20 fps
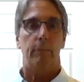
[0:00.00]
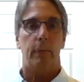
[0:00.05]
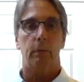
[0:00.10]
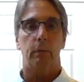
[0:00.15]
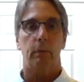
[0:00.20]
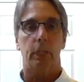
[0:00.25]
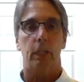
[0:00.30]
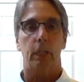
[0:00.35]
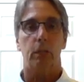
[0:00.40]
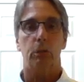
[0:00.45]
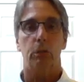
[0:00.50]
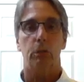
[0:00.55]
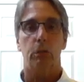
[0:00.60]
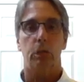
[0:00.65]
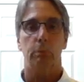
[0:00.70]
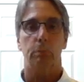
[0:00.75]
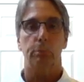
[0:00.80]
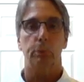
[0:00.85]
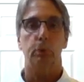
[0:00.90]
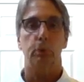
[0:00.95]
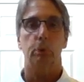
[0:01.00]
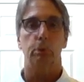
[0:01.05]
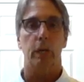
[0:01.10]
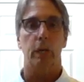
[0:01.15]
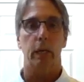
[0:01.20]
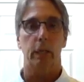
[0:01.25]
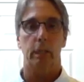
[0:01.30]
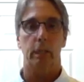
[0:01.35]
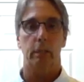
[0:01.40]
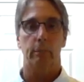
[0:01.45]
And we're going to do a simple
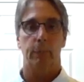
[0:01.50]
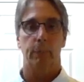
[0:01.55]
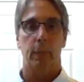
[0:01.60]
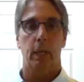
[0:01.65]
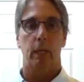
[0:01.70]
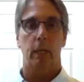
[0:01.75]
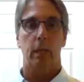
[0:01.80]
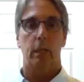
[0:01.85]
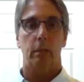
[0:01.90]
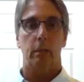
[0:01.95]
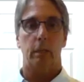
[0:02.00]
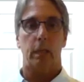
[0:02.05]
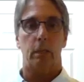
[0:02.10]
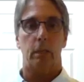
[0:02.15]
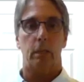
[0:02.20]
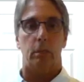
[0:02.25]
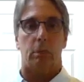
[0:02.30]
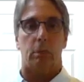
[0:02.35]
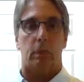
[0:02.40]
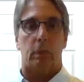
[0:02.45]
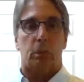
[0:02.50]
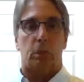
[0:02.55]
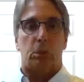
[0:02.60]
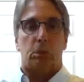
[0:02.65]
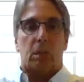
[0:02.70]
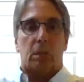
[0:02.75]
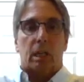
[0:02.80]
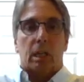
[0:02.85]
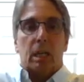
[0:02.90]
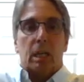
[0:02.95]
shrug. Okay, so we're going to
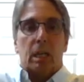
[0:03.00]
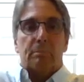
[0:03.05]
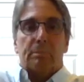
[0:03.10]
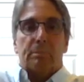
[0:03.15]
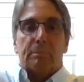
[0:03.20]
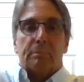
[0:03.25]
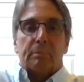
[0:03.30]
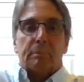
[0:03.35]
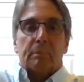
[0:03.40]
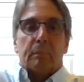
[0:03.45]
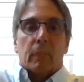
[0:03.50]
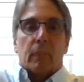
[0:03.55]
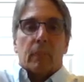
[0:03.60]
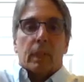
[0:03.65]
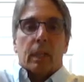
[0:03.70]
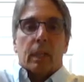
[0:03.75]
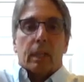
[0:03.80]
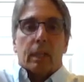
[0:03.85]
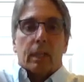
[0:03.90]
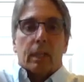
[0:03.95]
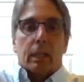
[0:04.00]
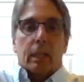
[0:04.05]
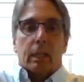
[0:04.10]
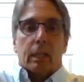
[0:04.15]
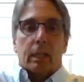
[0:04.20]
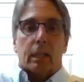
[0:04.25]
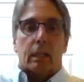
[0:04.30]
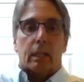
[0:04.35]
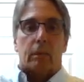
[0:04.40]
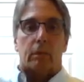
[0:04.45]
shrug up,
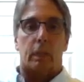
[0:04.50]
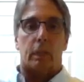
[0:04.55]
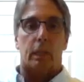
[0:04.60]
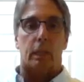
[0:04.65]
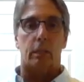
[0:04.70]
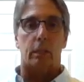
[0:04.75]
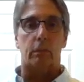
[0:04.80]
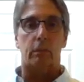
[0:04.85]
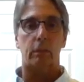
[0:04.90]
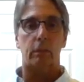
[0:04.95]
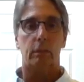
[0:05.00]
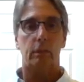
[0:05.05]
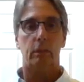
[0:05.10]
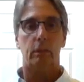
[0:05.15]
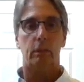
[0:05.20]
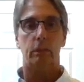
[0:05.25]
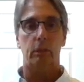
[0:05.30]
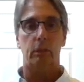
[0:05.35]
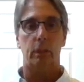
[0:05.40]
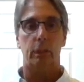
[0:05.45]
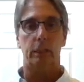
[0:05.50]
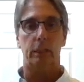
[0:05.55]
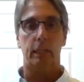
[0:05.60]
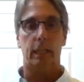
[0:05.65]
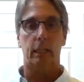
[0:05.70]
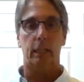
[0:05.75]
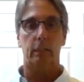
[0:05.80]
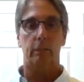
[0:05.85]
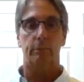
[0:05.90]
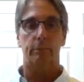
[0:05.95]
and we're going to shrug
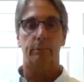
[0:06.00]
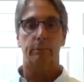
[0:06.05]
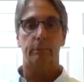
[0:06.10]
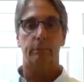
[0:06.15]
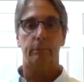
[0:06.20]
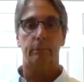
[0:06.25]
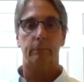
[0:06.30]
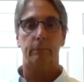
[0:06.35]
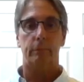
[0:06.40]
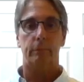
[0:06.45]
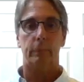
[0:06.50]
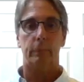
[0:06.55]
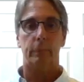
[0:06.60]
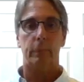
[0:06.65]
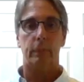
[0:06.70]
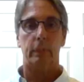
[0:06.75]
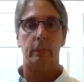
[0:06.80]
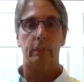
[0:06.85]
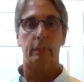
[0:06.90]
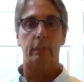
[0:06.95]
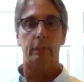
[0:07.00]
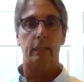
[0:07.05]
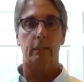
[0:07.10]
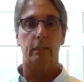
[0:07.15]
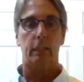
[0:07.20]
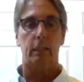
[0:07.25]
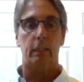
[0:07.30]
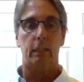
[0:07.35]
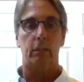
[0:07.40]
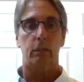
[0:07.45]
down. All
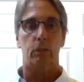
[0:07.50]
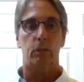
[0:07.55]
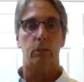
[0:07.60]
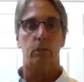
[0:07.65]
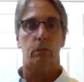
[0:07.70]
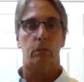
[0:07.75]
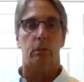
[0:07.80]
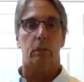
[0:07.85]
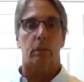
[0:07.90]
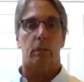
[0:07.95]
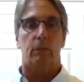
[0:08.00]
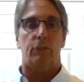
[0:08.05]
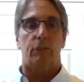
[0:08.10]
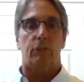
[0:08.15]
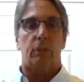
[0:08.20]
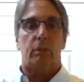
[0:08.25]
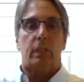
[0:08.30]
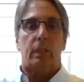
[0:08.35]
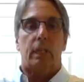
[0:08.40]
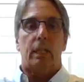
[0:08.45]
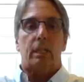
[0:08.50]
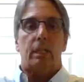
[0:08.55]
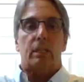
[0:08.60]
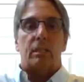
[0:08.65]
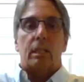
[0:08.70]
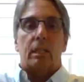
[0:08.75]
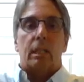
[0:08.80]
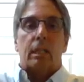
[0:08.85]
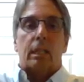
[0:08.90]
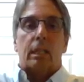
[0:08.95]
right, and let's do a few of
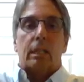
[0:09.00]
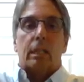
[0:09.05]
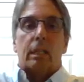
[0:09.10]
these.